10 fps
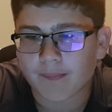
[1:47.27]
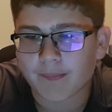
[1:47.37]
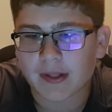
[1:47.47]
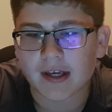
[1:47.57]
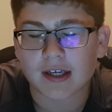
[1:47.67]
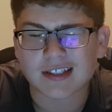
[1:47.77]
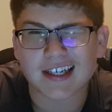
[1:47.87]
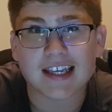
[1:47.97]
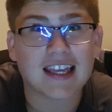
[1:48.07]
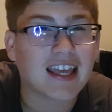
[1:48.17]
because
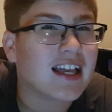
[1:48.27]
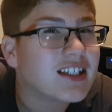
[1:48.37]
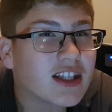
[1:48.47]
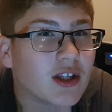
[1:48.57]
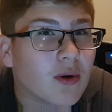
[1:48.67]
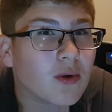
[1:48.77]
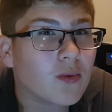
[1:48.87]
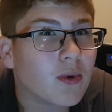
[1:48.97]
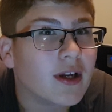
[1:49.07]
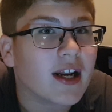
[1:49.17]
I guess the old
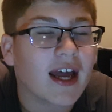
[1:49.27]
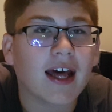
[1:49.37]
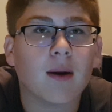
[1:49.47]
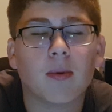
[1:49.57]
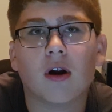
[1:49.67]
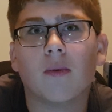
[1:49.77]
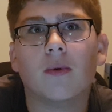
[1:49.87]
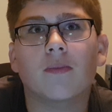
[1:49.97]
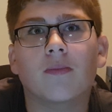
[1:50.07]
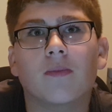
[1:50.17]
one had a
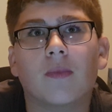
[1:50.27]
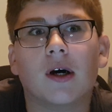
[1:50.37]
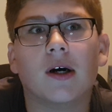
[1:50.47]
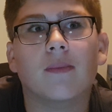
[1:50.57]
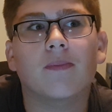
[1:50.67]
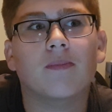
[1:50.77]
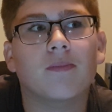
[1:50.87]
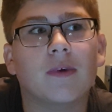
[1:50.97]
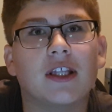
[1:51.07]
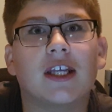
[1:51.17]
problem
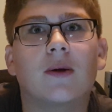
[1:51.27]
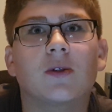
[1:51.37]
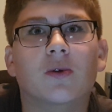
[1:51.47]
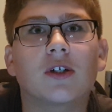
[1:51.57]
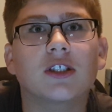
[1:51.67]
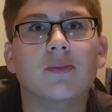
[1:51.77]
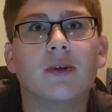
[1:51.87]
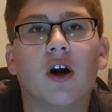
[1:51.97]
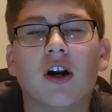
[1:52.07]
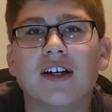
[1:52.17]
in the outdoors. It'd be
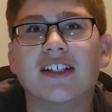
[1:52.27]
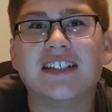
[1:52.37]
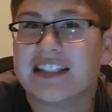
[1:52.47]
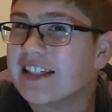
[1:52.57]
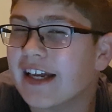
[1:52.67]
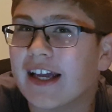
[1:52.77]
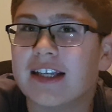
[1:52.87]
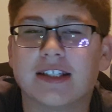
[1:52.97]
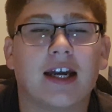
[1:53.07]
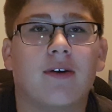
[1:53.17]
hard to see, I
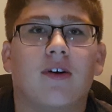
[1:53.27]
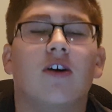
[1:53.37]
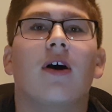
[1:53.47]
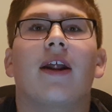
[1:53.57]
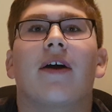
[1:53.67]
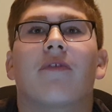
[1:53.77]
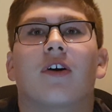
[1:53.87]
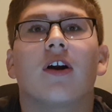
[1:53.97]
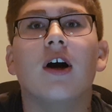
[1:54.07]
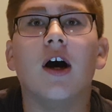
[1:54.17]
guess. I don't know. I
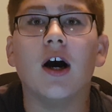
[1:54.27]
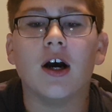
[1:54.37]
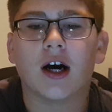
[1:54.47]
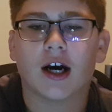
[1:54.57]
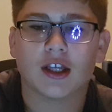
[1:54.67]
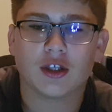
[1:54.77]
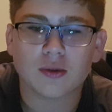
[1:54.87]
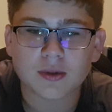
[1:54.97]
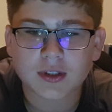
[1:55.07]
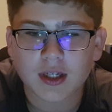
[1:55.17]
never
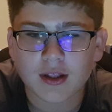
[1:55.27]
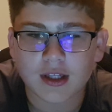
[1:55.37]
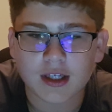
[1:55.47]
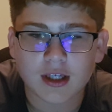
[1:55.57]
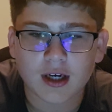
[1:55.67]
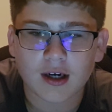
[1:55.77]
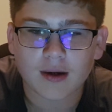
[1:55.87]
used the